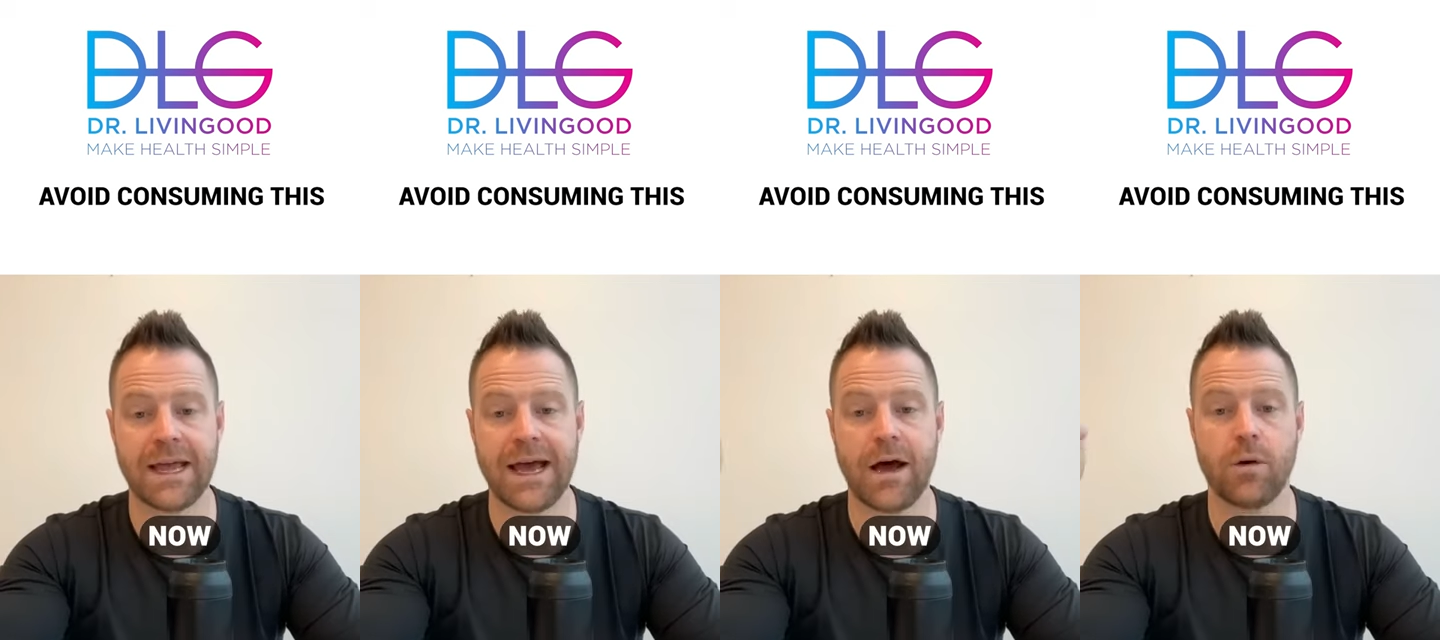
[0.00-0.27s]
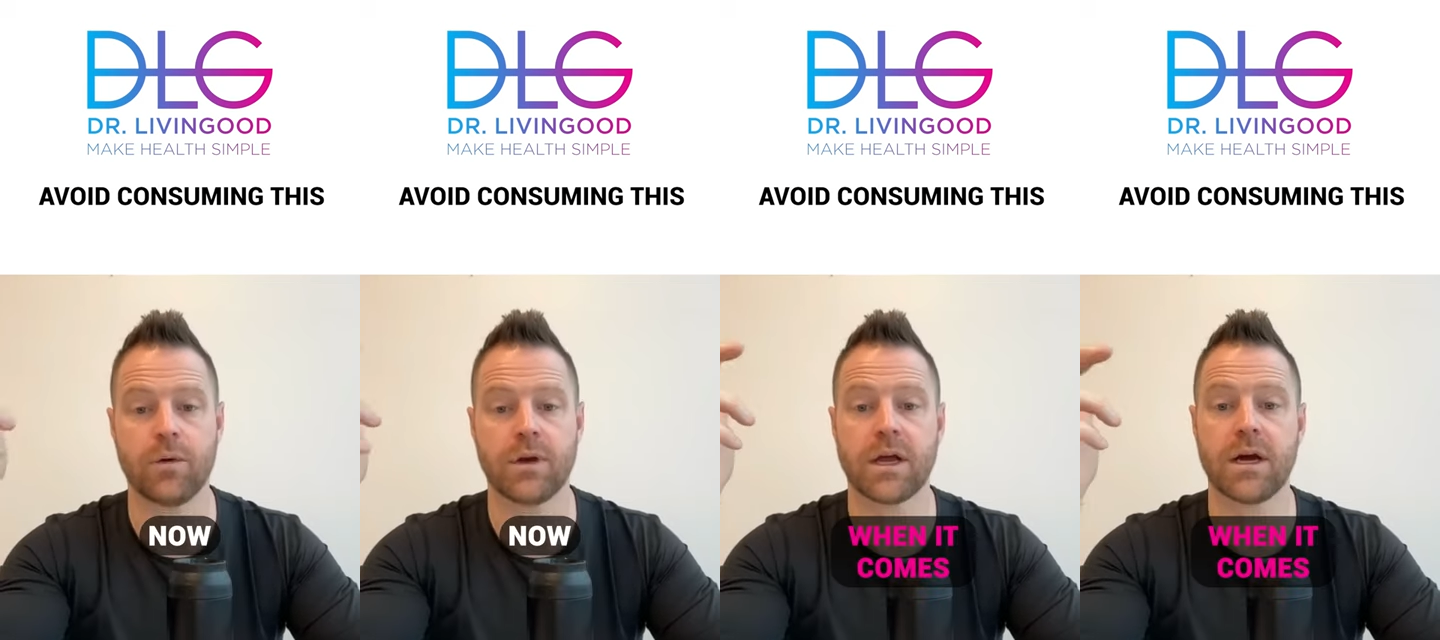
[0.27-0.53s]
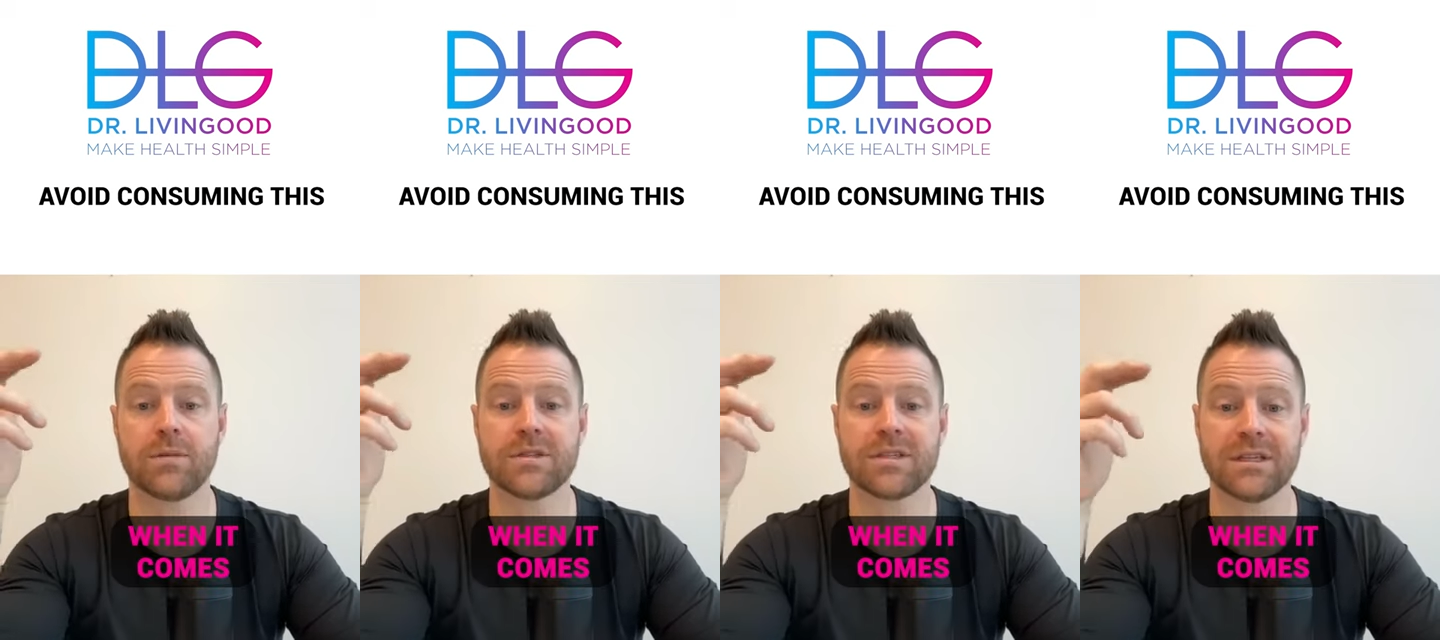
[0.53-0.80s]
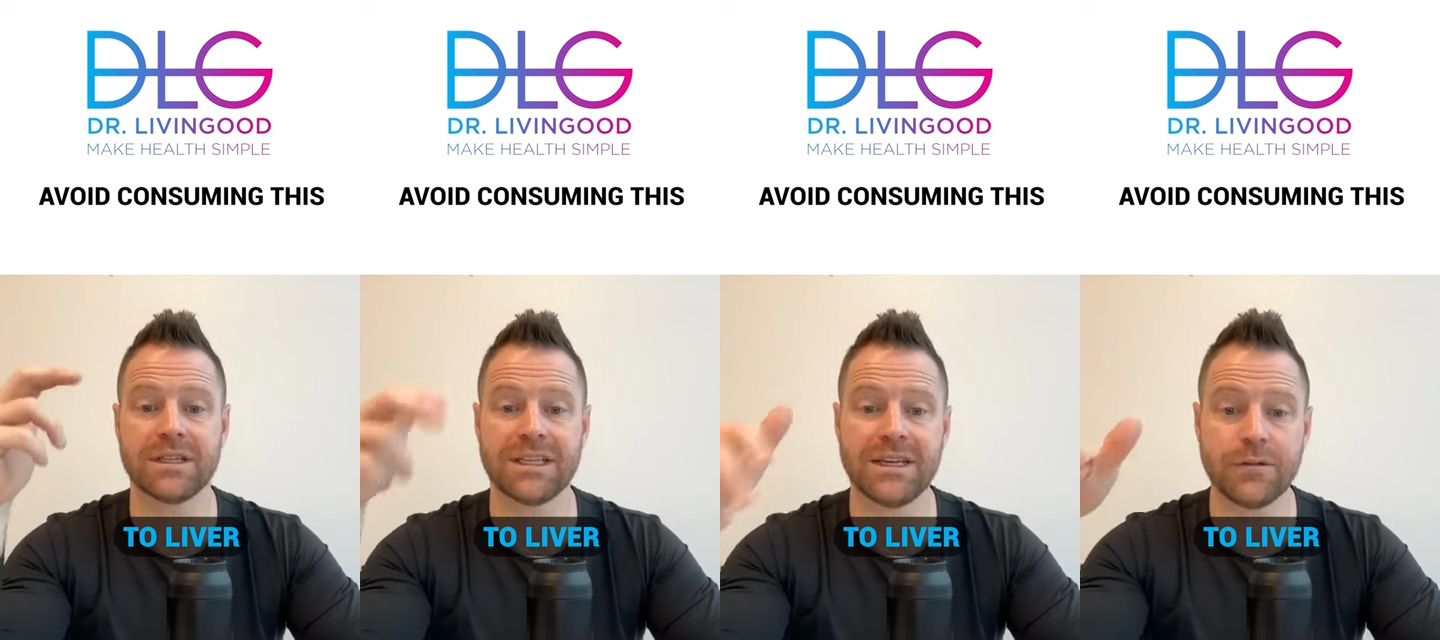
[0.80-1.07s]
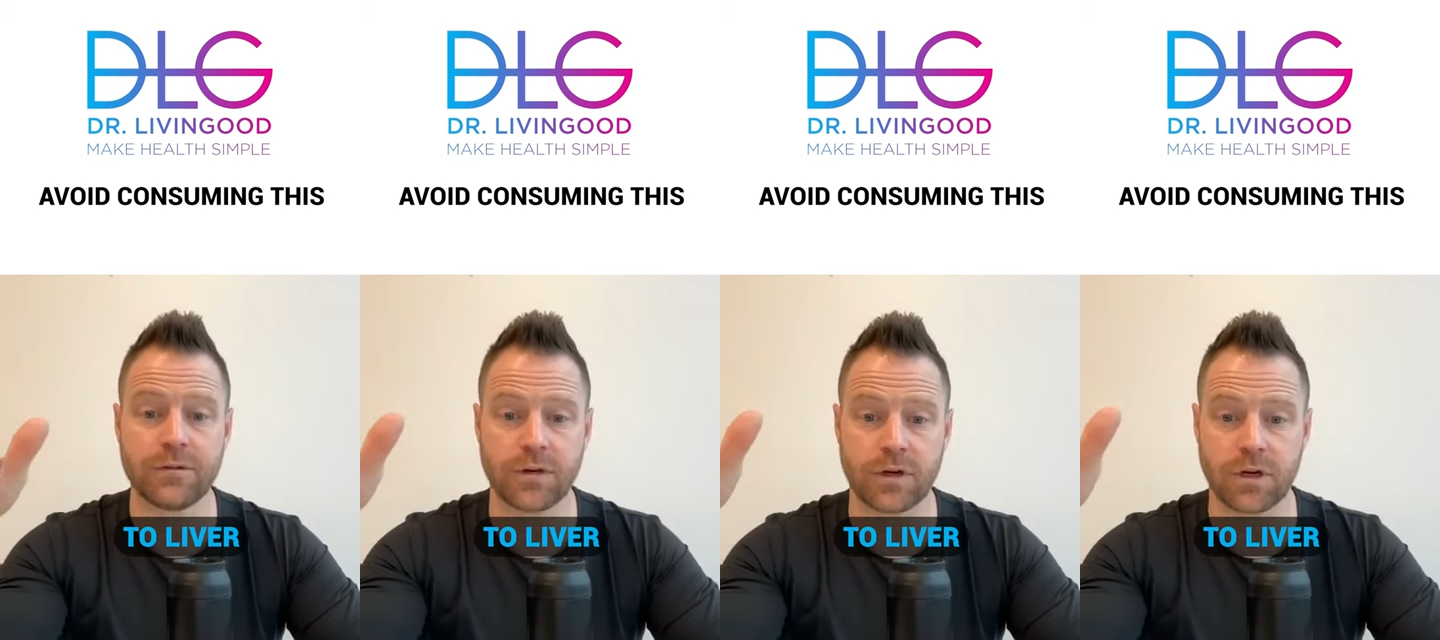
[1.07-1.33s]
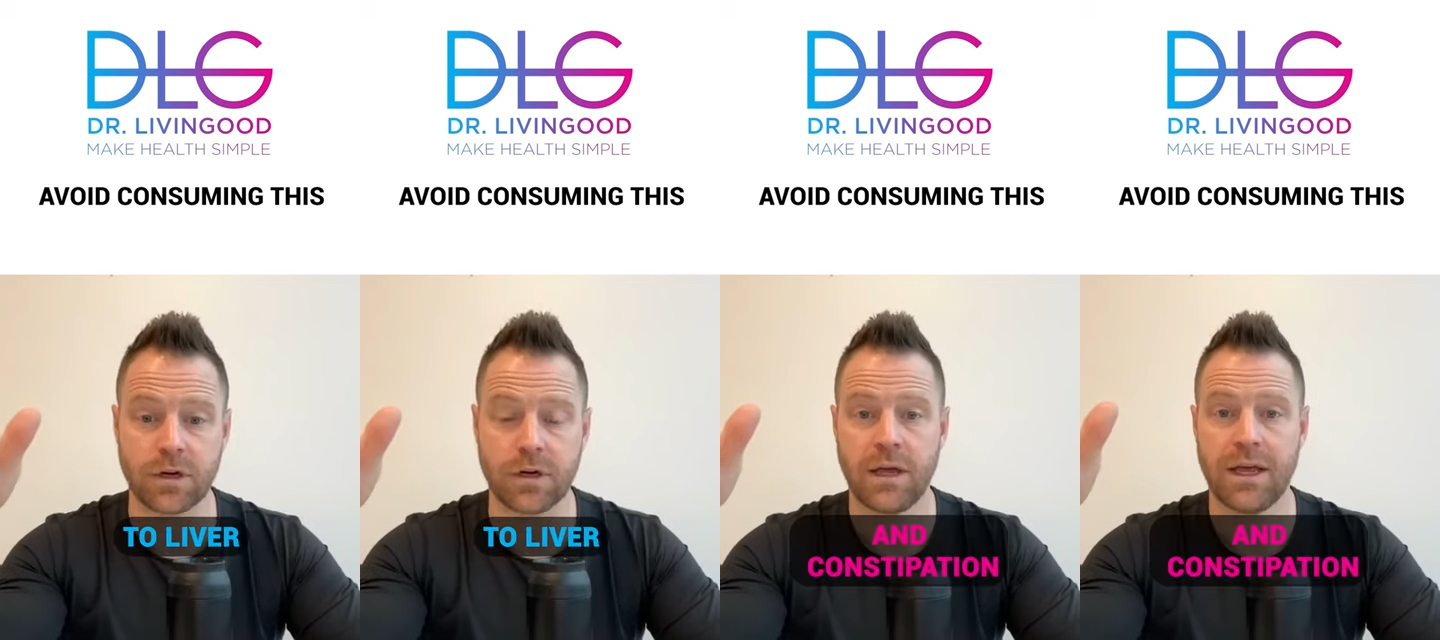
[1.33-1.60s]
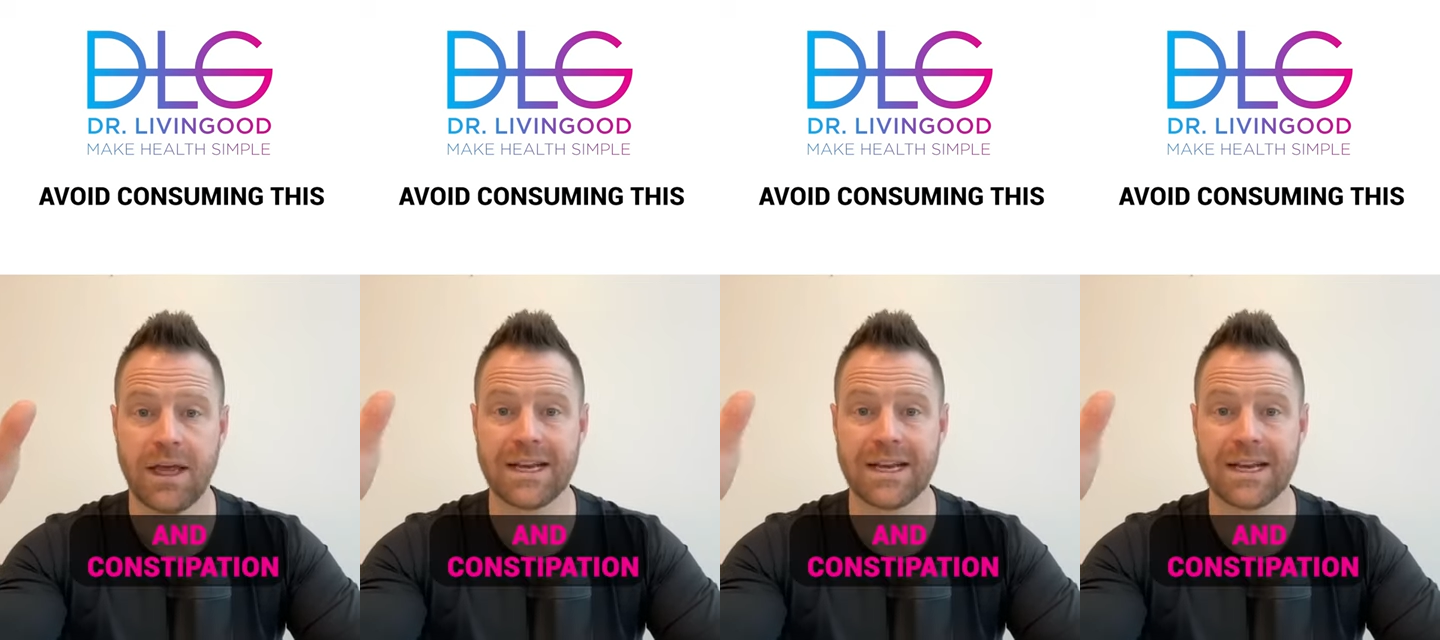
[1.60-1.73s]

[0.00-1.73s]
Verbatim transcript: Now, when it comes to liver